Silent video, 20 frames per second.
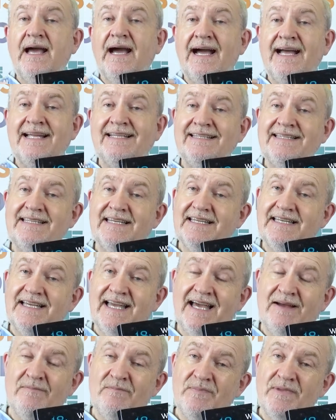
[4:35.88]
And
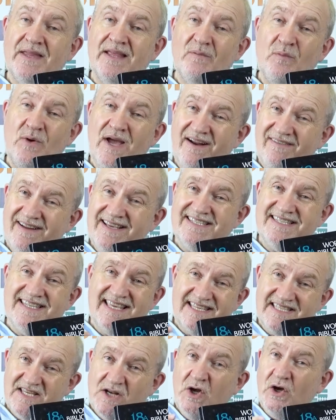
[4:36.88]
um, whereas
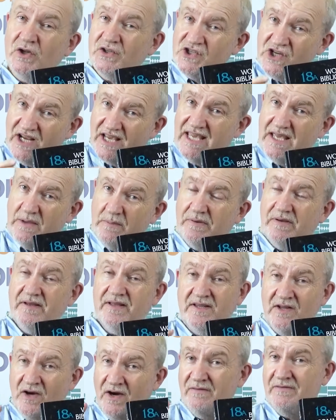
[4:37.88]
these are not cheap,
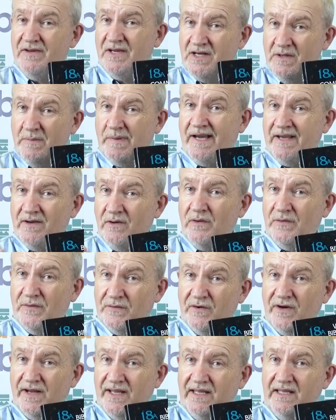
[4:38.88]
not if you're going to buy all
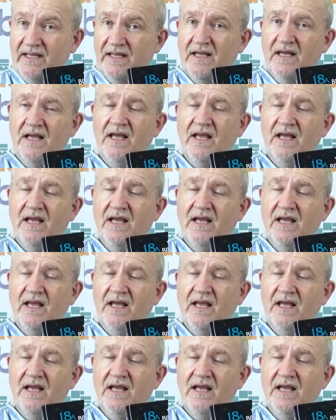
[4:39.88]
three,